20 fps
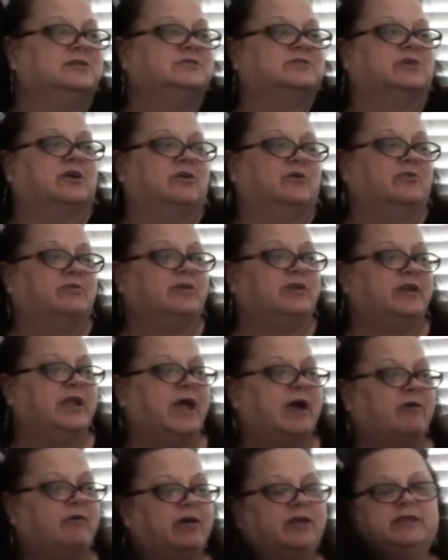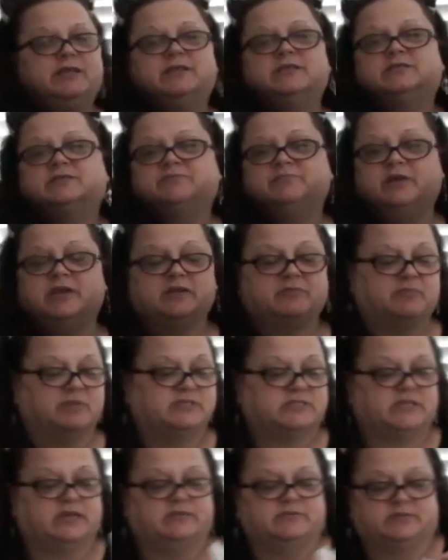so now I need to make
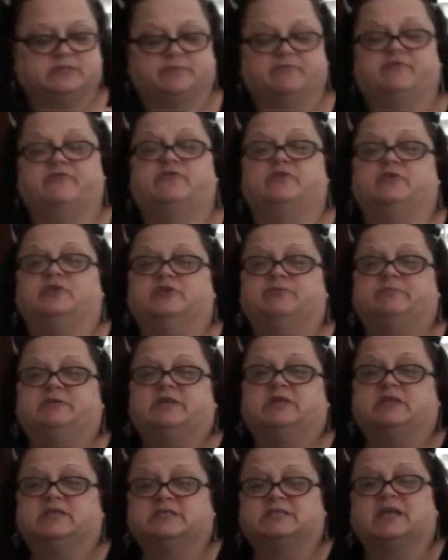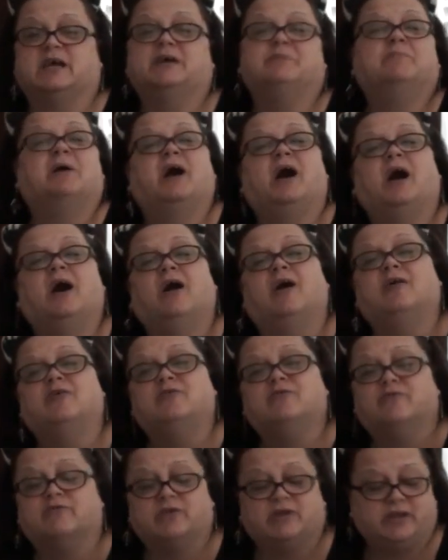myself some food because I'm
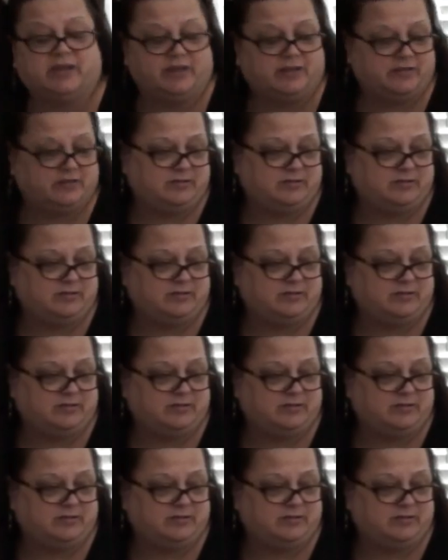hungry.